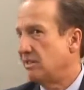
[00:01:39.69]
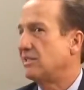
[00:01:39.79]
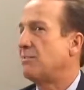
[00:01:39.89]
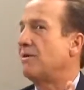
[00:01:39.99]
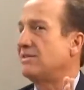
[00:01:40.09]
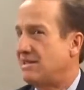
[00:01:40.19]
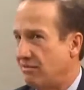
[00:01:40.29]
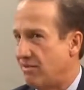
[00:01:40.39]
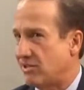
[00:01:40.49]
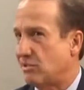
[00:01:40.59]
It's about
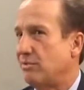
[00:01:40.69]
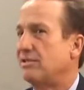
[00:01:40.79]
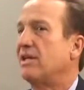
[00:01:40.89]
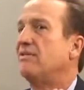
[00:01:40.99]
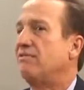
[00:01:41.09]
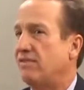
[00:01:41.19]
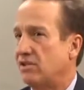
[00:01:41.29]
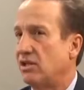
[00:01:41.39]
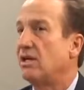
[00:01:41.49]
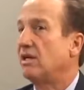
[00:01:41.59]
sea vegetables and
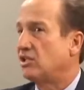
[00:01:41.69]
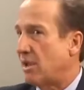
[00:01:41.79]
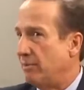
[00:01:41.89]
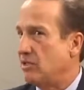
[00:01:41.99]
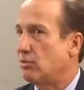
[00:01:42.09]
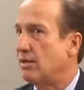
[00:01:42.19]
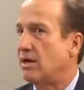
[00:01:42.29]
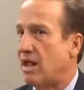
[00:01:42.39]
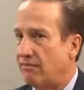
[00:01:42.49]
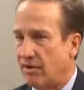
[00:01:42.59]
fish. Japanese women
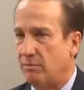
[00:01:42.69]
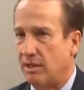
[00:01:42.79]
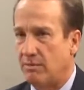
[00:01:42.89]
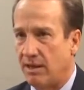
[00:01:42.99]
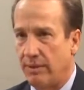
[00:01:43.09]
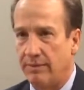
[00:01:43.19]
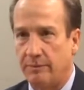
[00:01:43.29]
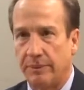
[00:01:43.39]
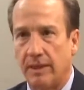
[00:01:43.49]
are not very big, by the way.